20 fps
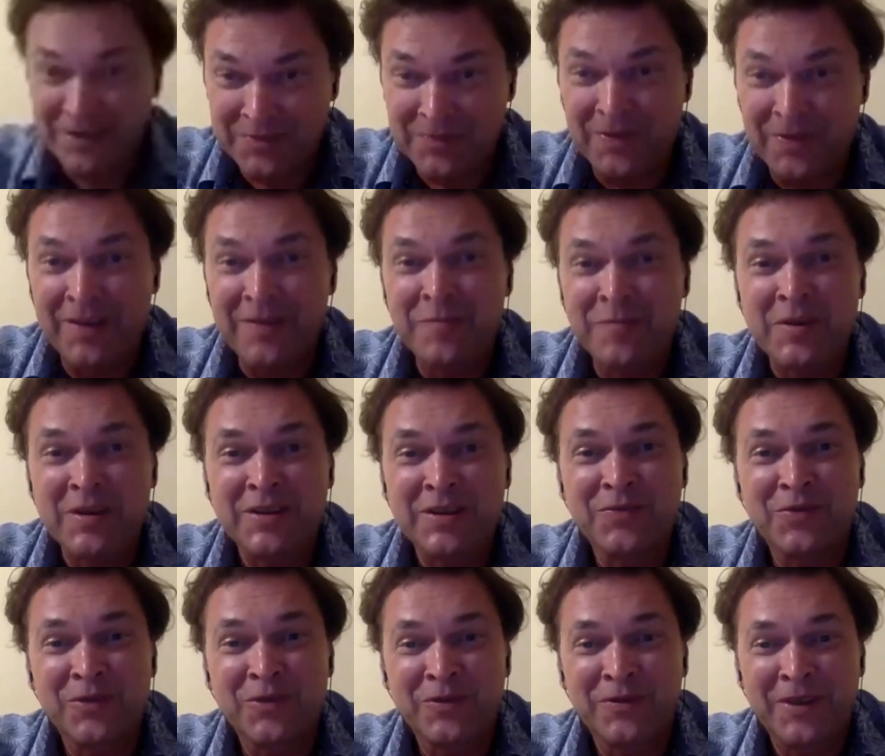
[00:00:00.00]
5 minutes
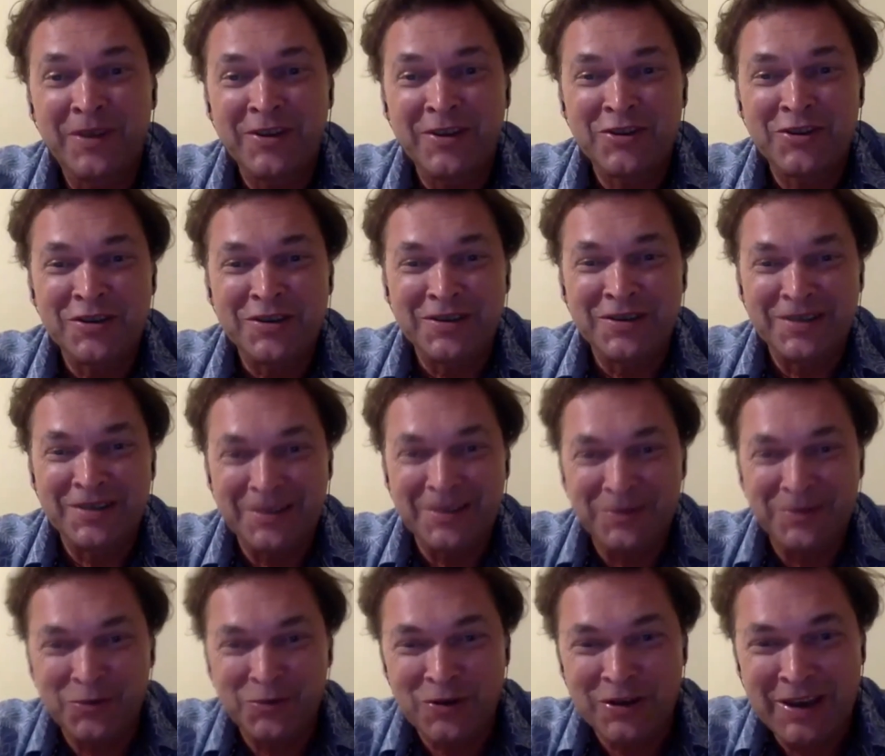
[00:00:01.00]
for questions,
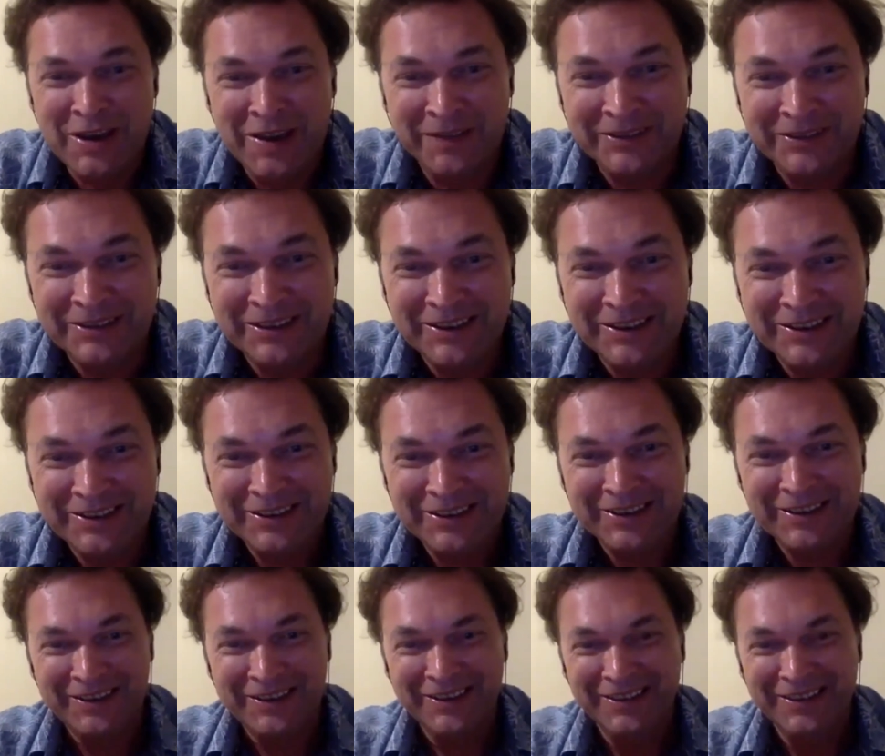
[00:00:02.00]
if you're okay with that, yeah?